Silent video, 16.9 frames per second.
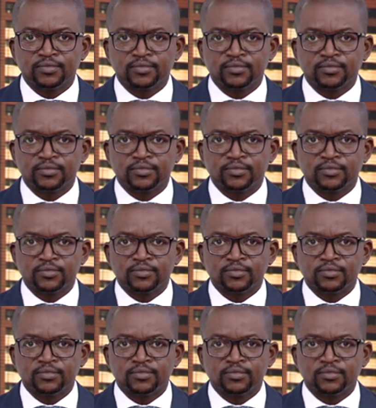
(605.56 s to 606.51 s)

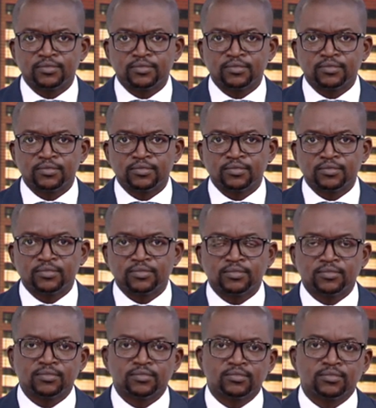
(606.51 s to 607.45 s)

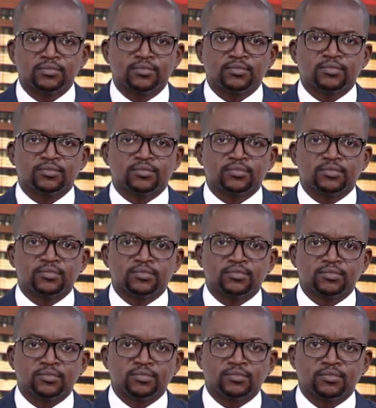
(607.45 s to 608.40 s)

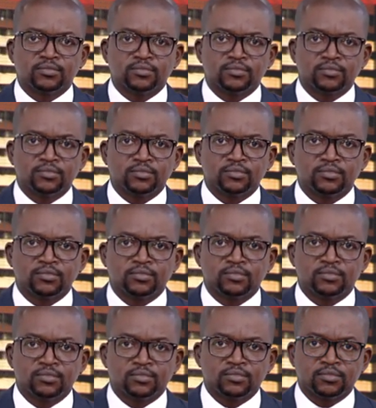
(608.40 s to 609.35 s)

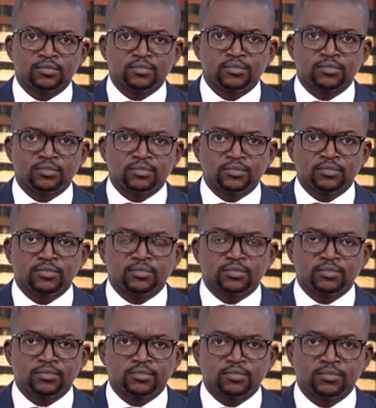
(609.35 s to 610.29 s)

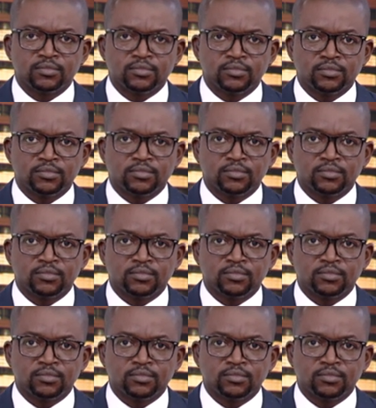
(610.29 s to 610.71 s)
[no speech]